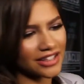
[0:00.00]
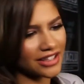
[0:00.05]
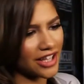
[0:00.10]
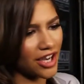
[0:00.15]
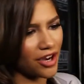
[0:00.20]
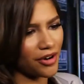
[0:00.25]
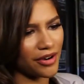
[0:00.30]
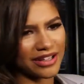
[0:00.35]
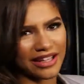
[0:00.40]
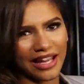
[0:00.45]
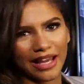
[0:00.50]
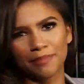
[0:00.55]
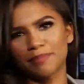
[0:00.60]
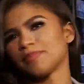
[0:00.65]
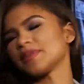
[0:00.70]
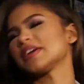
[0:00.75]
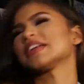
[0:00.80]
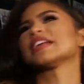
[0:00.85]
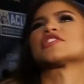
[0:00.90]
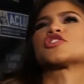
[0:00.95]
you know, and
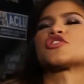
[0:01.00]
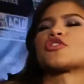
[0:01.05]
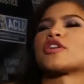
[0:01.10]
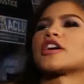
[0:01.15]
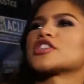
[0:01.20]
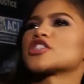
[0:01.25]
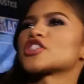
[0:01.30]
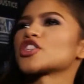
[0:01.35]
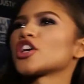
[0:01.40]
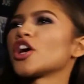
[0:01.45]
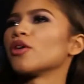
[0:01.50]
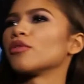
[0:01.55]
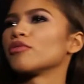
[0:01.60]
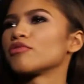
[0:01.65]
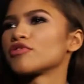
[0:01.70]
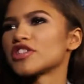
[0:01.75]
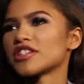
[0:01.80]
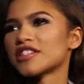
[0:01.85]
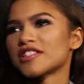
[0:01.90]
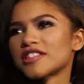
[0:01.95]
like being a trench coat
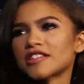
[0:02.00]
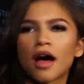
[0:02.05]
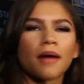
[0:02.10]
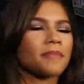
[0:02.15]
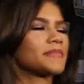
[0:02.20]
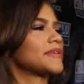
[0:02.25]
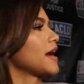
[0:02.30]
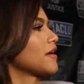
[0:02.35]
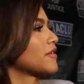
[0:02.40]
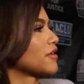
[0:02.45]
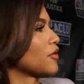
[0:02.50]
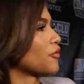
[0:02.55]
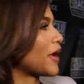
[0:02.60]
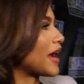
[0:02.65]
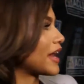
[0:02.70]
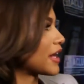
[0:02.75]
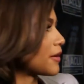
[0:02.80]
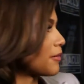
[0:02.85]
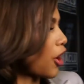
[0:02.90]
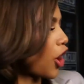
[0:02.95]
and just stomp down a
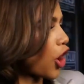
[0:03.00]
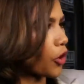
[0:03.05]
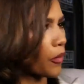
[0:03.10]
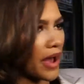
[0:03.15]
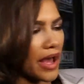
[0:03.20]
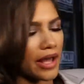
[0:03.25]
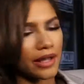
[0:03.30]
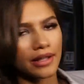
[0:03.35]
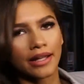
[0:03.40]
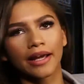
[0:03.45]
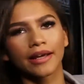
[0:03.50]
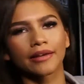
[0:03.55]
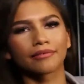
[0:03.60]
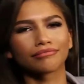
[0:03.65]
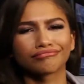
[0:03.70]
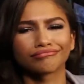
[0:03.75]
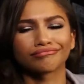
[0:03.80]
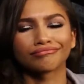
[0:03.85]
random hallway like